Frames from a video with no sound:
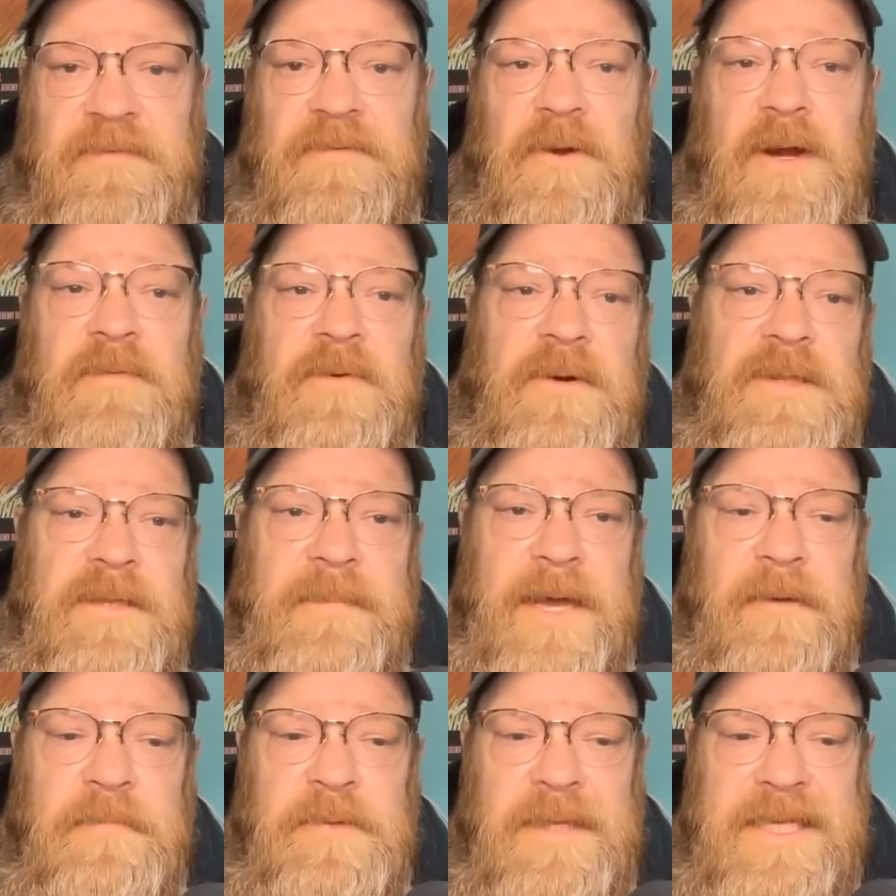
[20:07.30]
in front of her in the
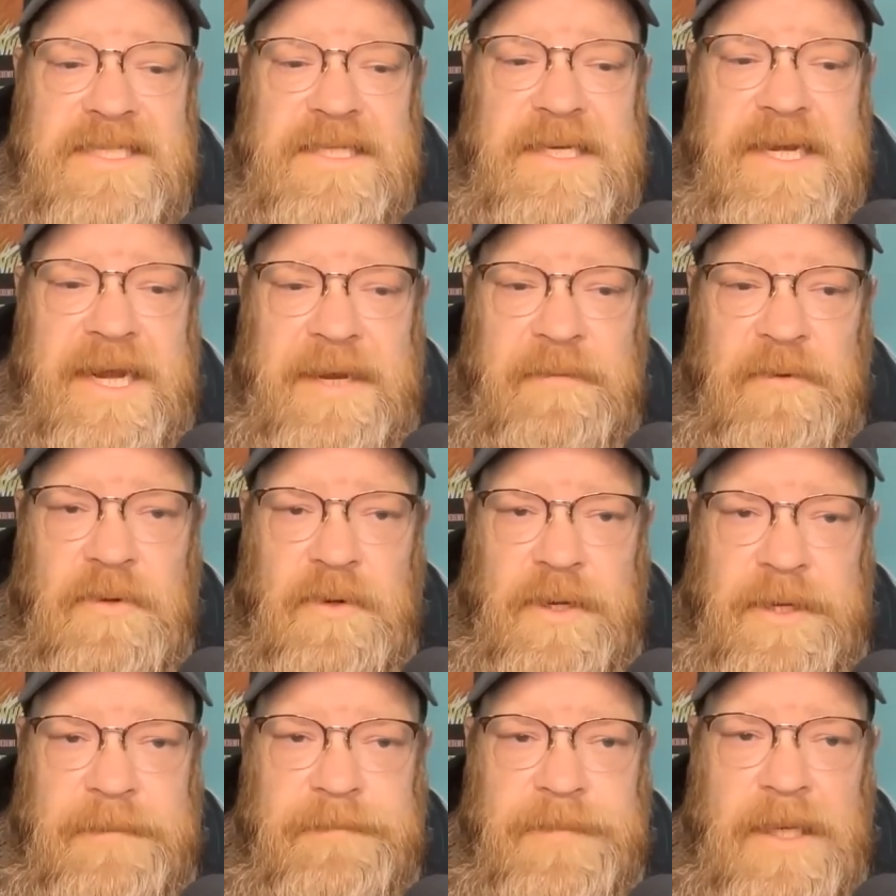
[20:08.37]
Mount Pleasant
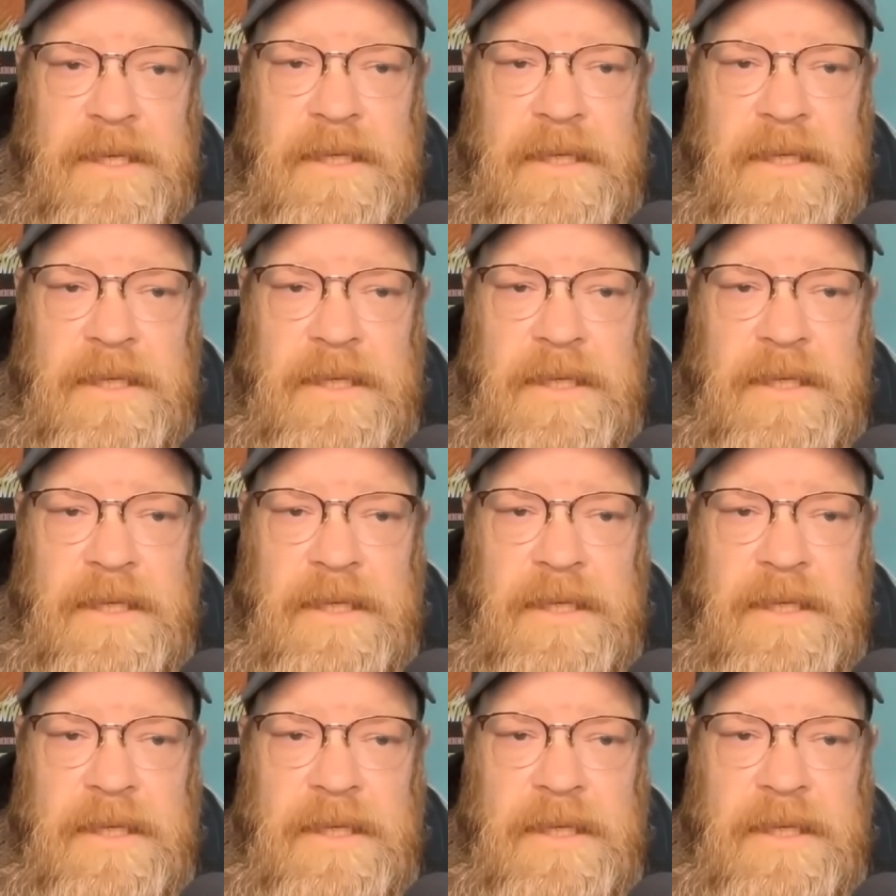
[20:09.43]
neighborhood.